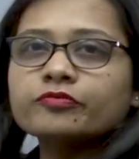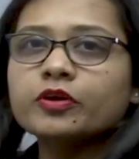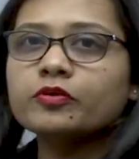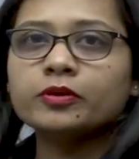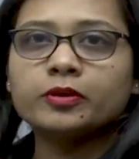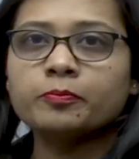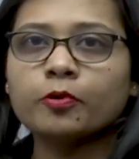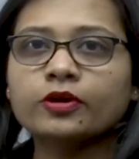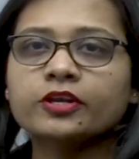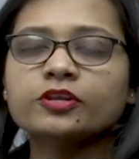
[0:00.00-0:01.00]
the
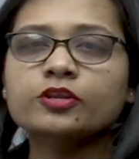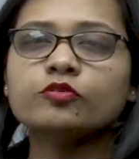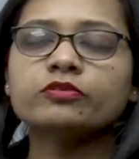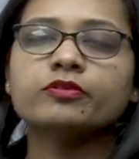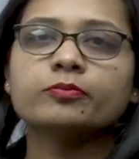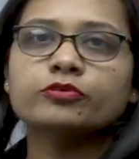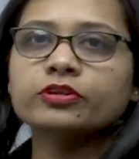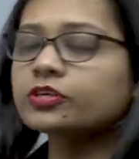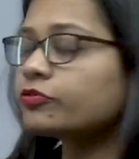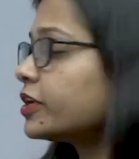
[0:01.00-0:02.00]
important news from
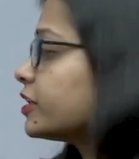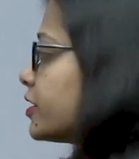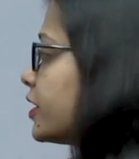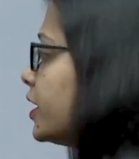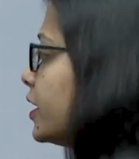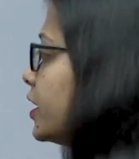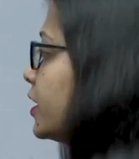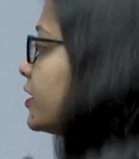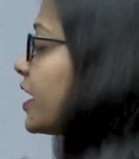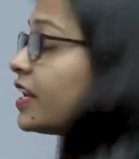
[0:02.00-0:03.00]
2023.
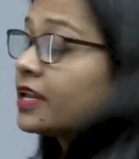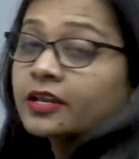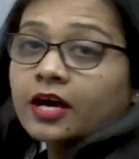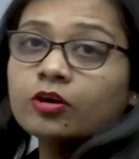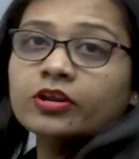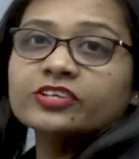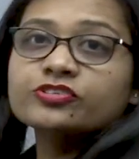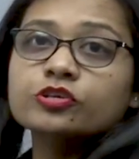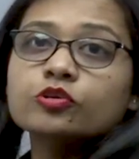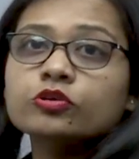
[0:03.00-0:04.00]
Then now
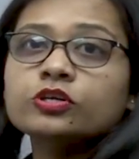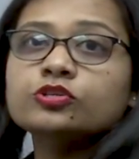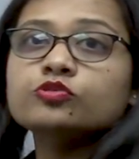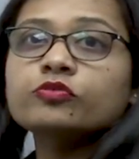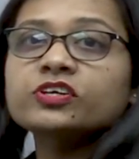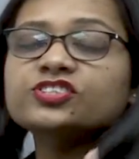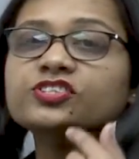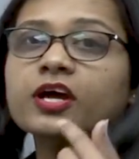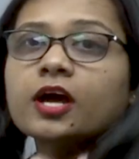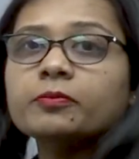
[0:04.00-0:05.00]
let's look towards
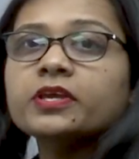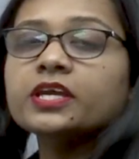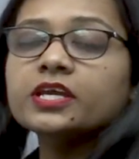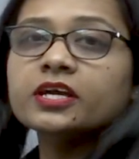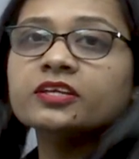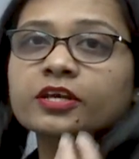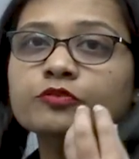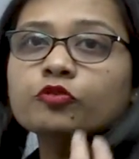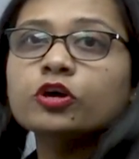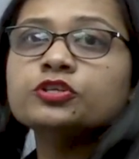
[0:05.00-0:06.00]
the coming year, that
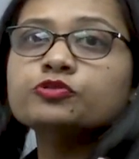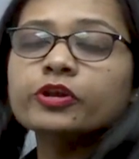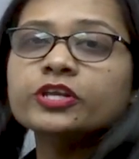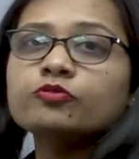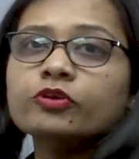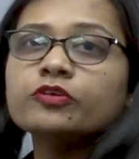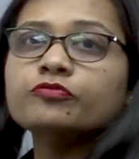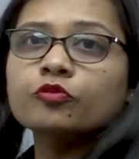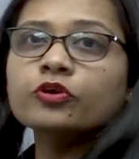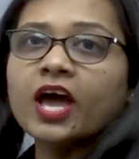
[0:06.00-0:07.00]
what
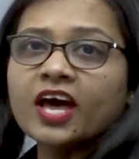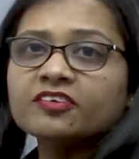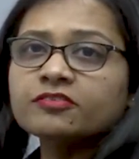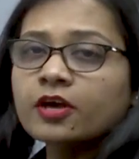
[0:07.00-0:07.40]
2024 has